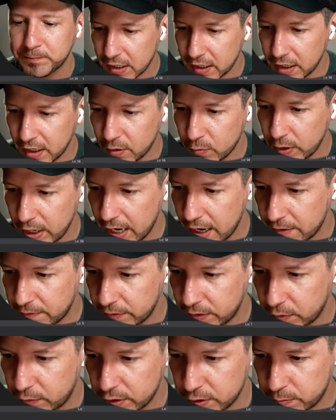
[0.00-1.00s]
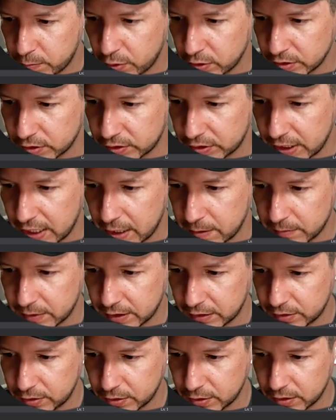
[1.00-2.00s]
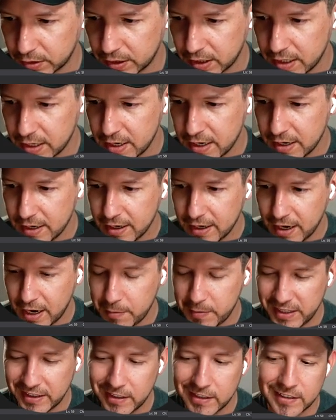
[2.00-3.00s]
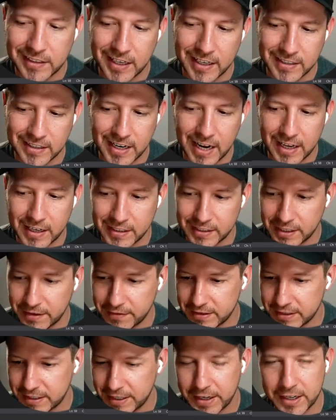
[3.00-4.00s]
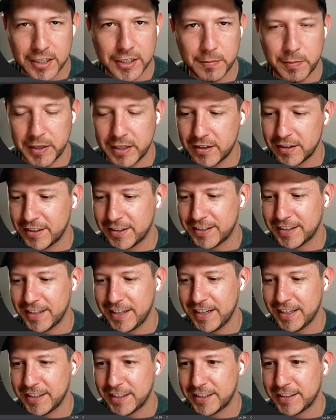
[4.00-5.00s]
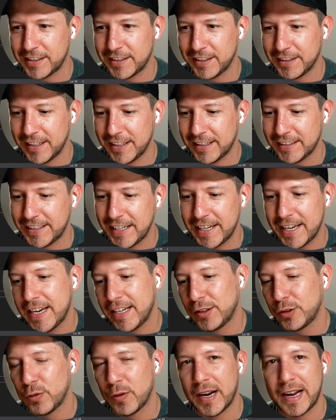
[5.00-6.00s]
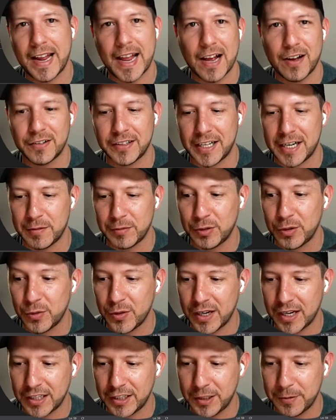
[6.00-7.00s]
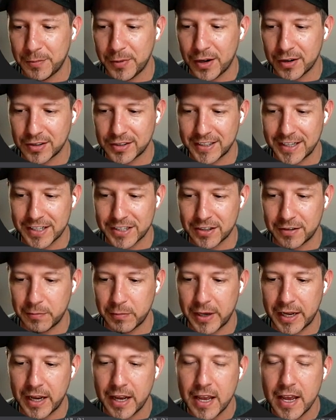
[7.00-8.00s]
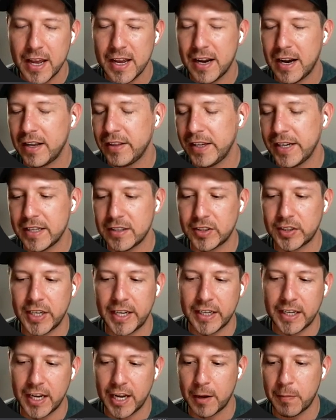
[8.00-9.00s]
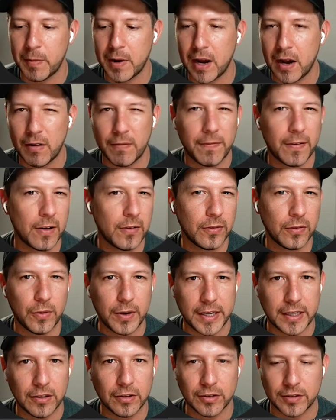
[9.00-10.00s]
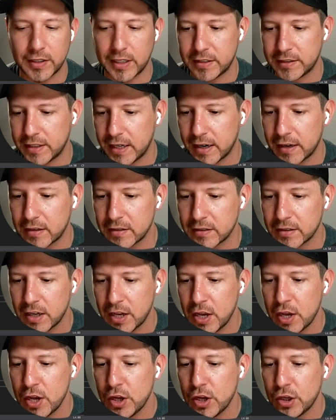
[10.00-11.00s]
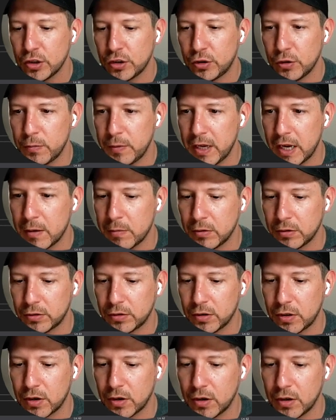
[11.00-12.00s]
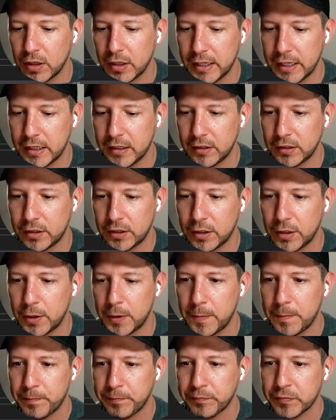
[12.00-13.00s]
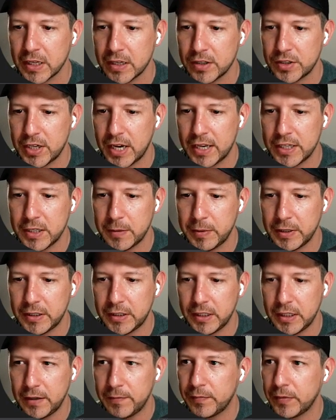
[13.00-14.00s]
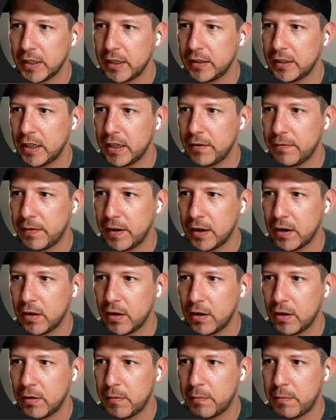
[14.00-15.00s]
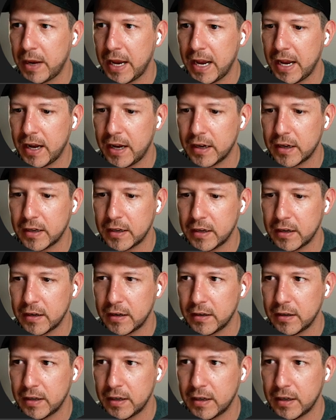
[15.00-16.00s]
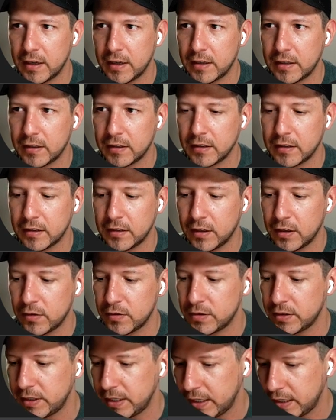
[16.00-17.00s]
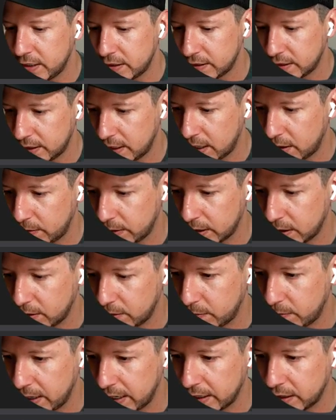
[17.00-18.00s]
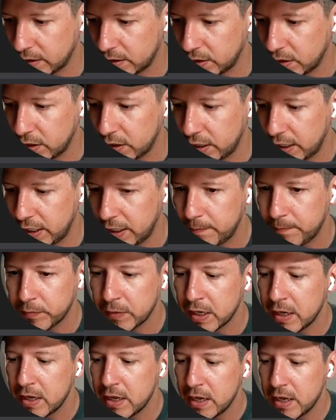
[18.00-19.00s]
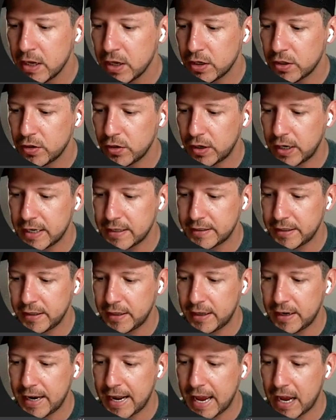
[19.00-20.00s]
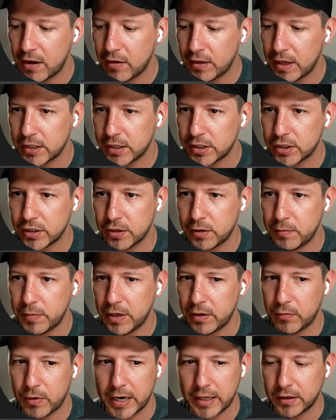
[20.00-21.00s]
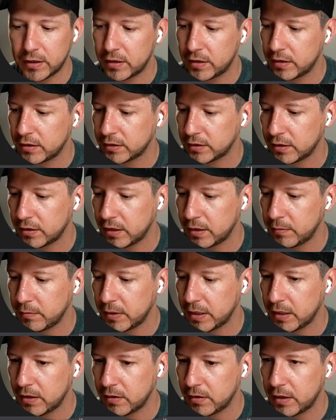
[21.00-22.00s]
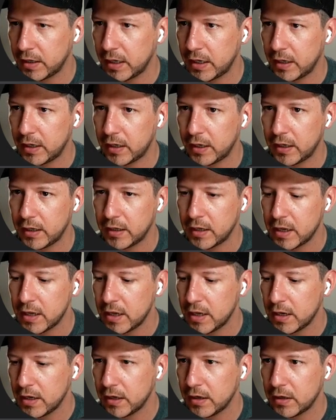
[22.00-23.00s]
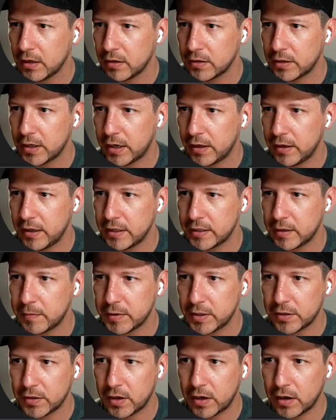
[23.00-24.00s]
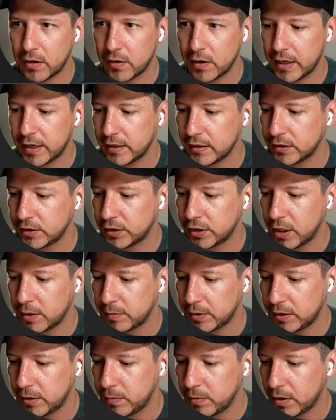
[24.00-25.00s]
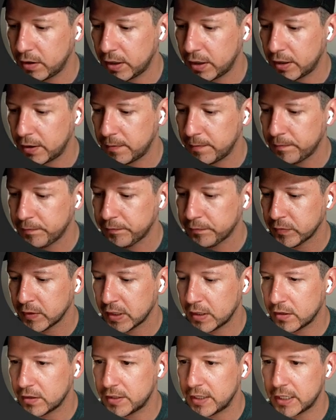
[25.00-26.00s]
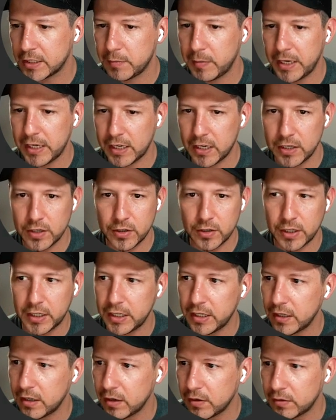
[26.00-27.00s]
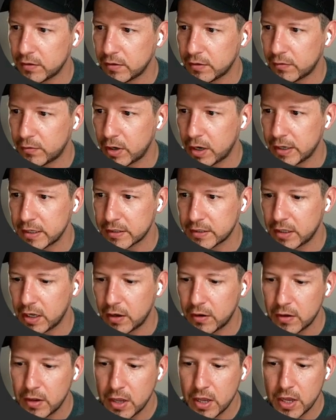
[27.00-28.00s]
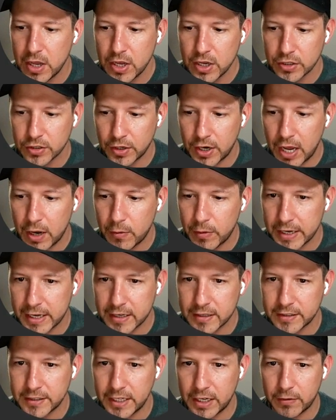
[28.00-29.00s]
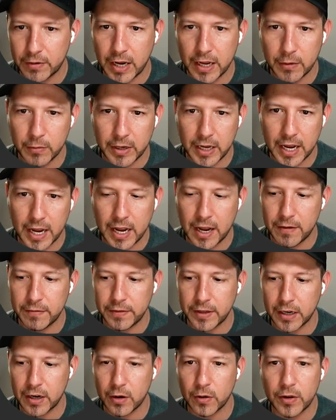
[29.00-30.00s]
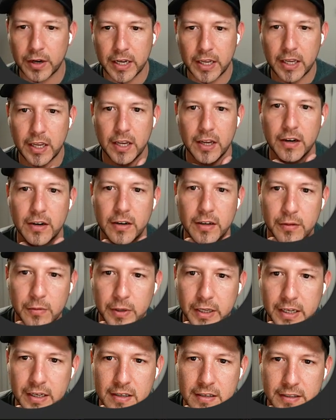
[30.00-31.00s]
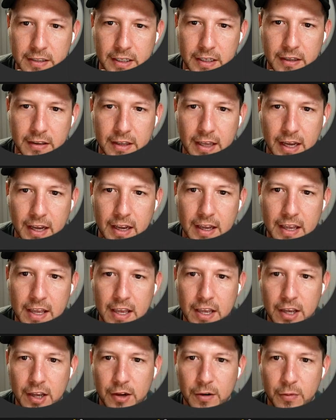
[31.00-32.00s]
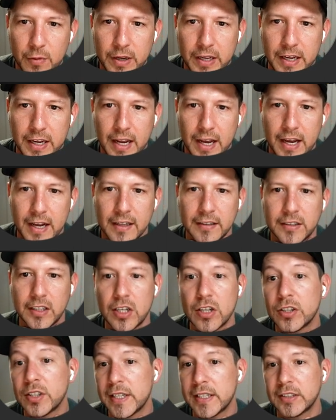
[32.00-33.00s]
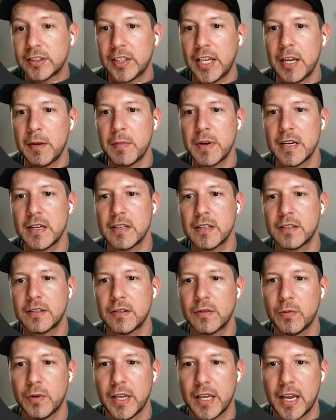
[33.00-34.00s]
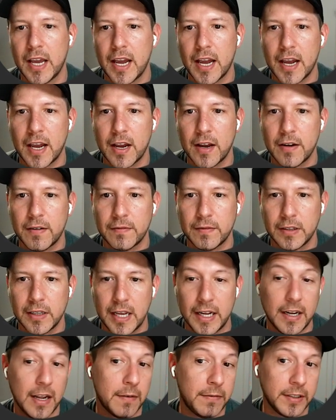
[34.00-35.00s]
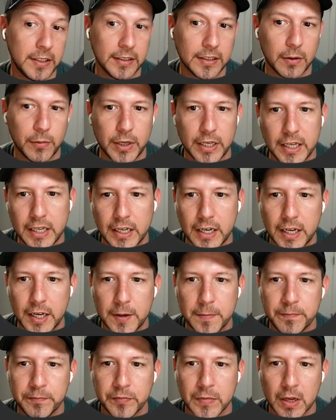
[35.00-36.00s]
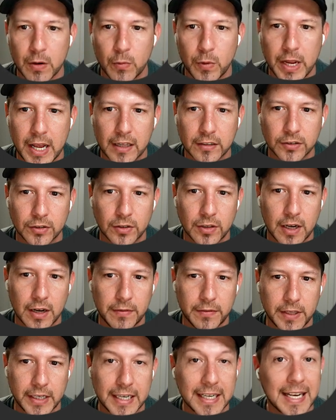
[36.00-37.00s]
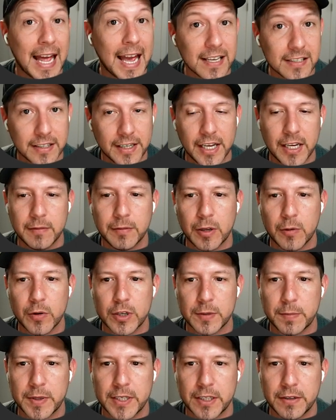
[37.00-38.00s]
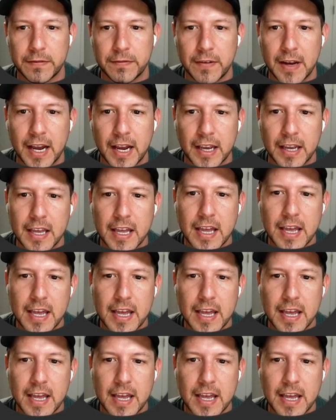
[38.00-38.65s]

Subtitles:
And we have the response time that took, I mean, this says 97 seconds because it's taking into account that I'm doing a debug session, but I think it's taking about from 3 to 6 seconds to be able to call into ChatGPT. And then if I go back and close this, now we can go back into Unity. You're gonna see that now should be rendered. So let me go ahead and close out of this. I'm just gonna go ahead and stop the debugger because that's making Unity go run slow. So now we can see, right? We have the coding here and we can see that we got the using statements. We have everything that we needed. We also have the class name that we specify.